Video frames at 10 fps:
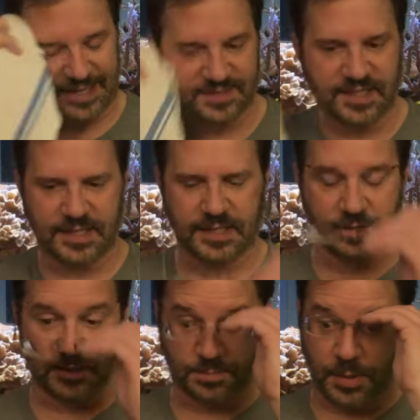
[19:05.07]
say in
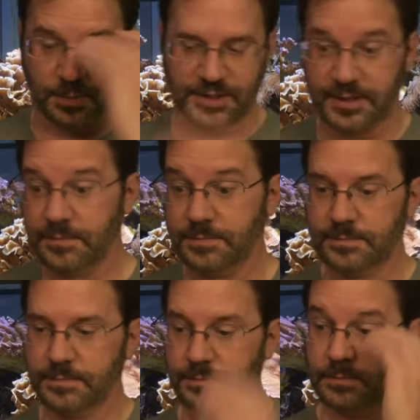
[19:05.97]
here it's probably,
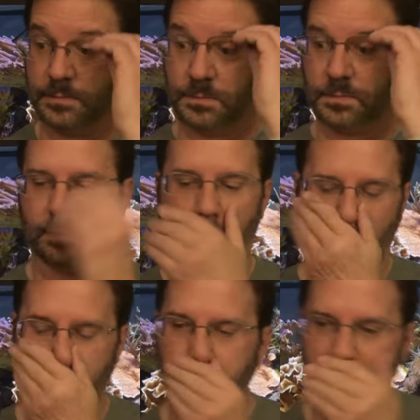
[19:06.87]

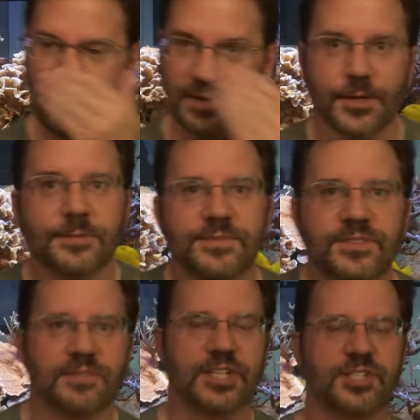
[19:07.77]
I don't know,
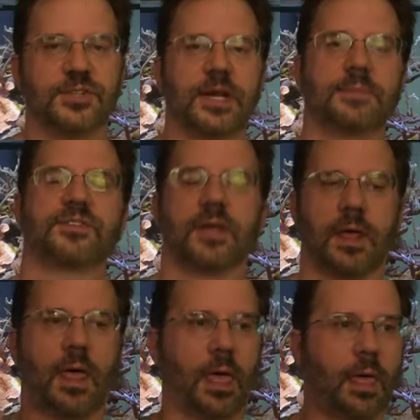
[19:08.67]
72, and I'm just like, oh.